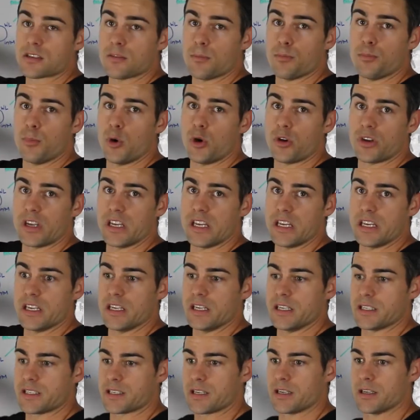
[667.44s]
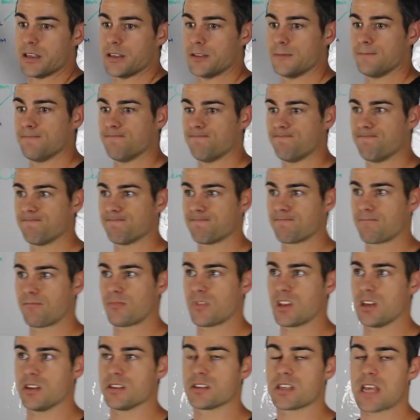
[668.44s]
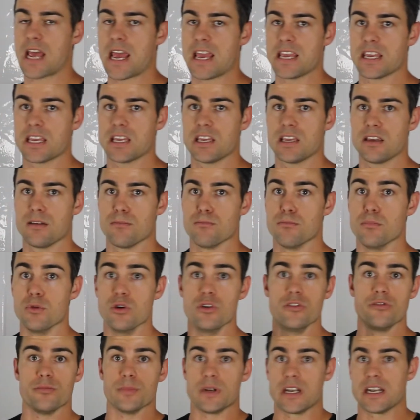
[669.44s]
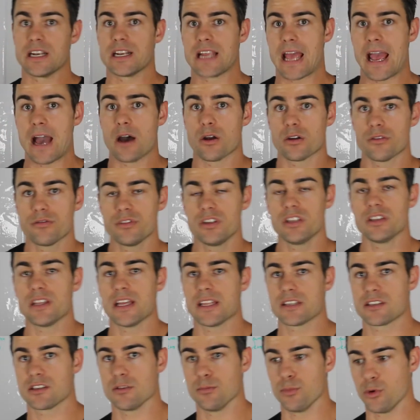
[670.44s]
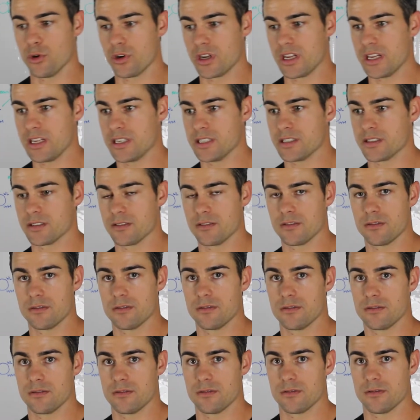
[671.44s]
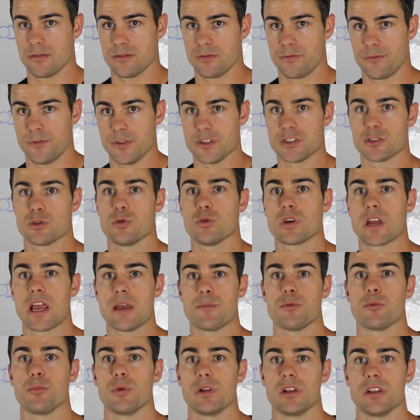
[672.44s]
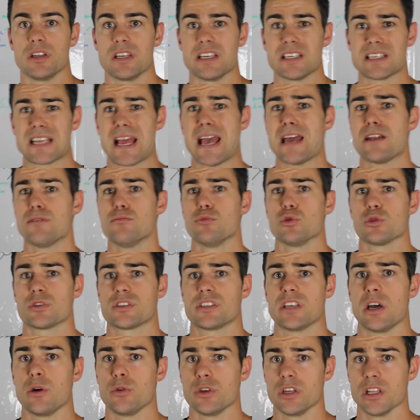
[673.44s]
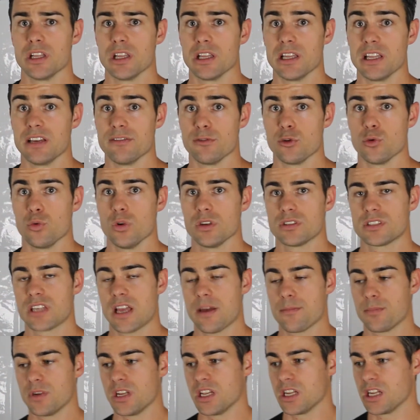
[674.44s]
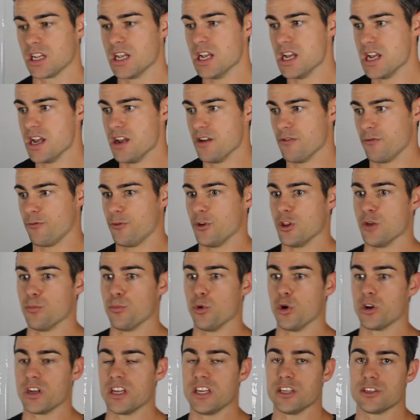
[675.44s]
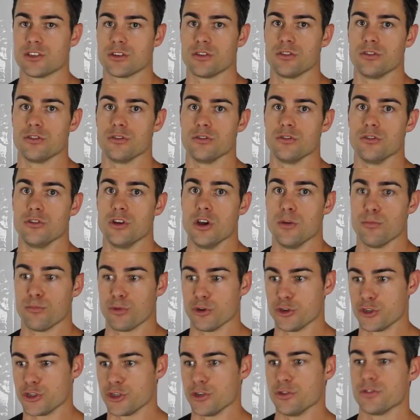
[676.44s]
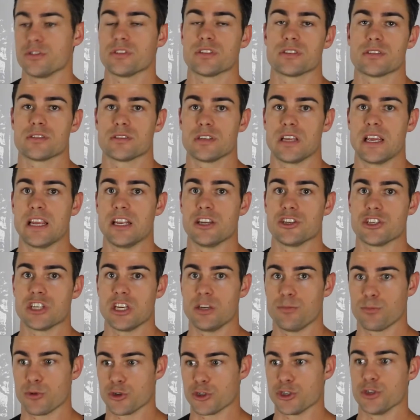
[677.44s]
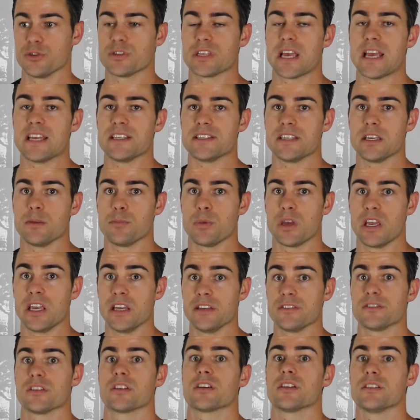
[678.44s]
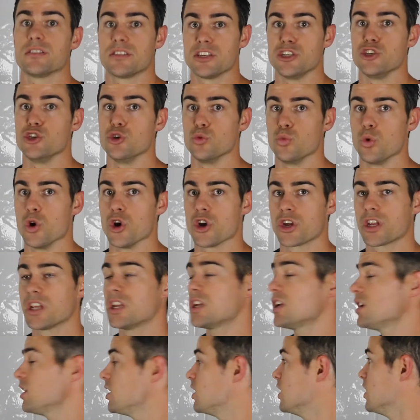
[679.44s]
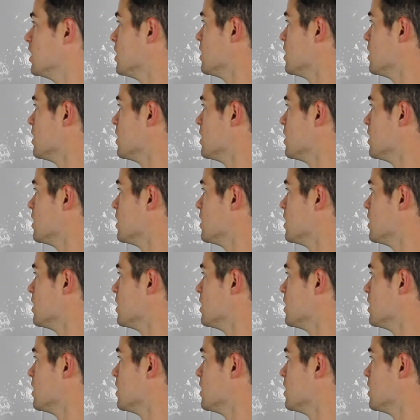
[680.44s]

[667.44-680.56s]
the body's taking movement out of it. That's the body's physical capabilities at a more cellular level. What's happening for the body to produce energy, produce ATP to continue working?